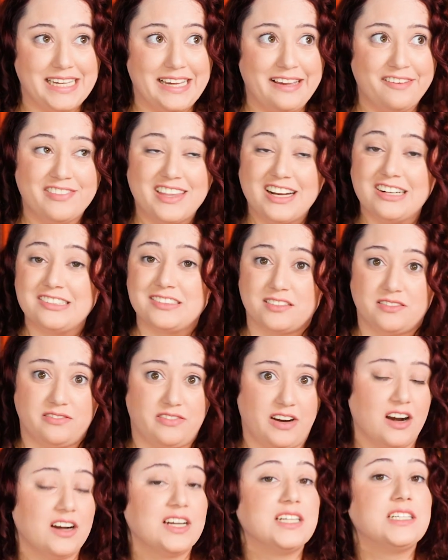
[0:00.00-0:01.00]
If there's
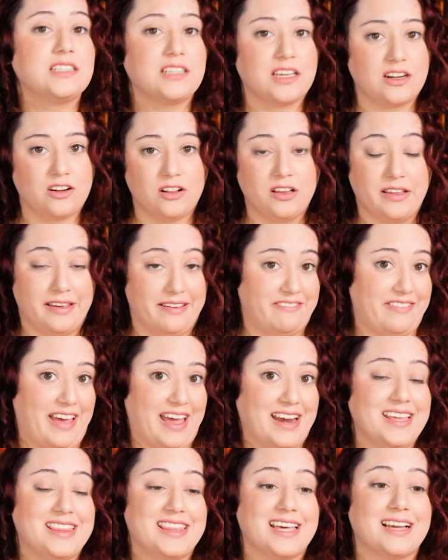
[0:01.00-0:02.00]
very little, if
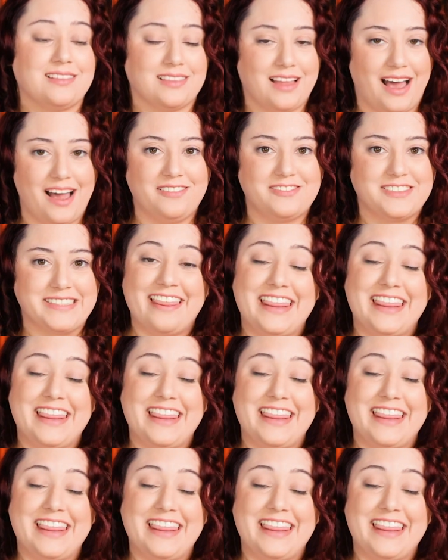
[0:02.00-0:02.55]
anything, left,